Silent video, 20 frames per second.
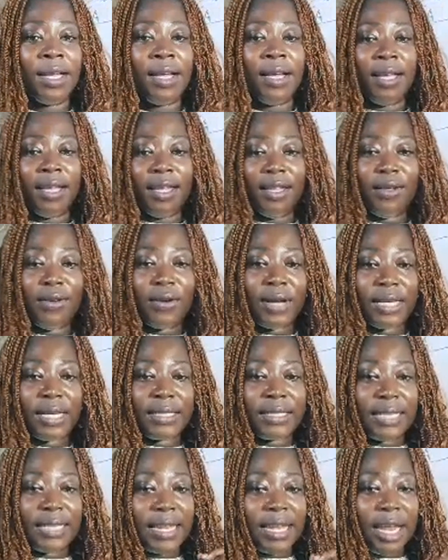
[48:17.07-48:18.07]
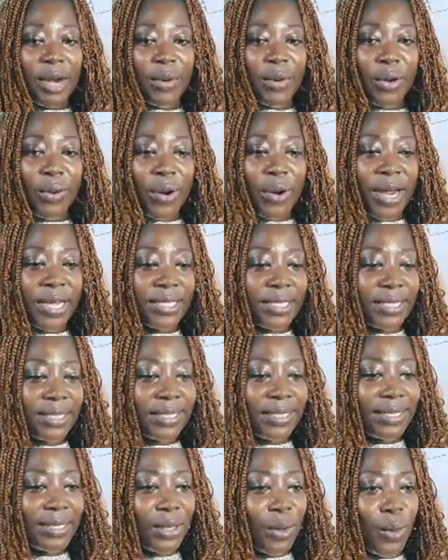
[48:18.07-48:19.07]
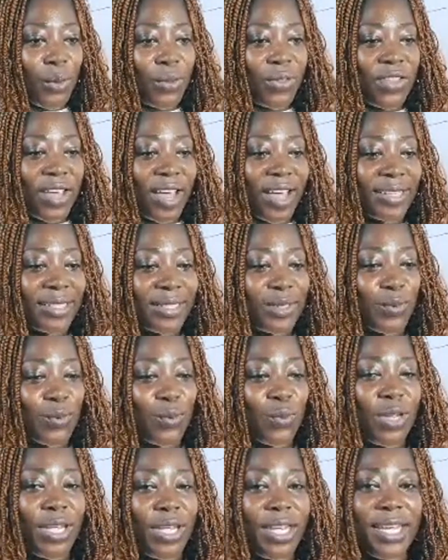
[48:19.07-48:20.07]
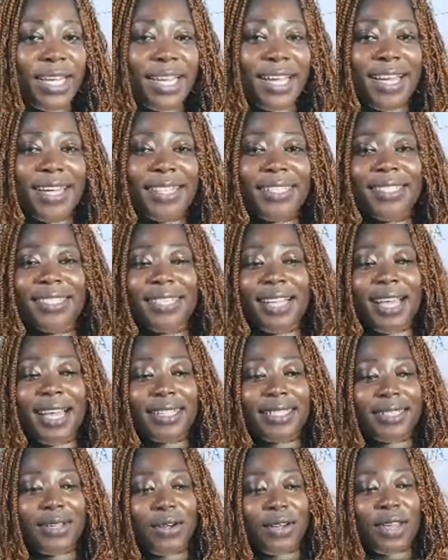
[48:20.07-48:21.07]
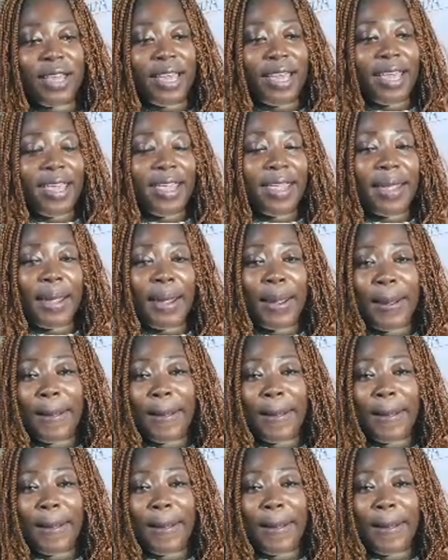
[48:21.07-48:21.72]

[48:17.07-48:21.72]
You can send a request so that we can chat. Okay.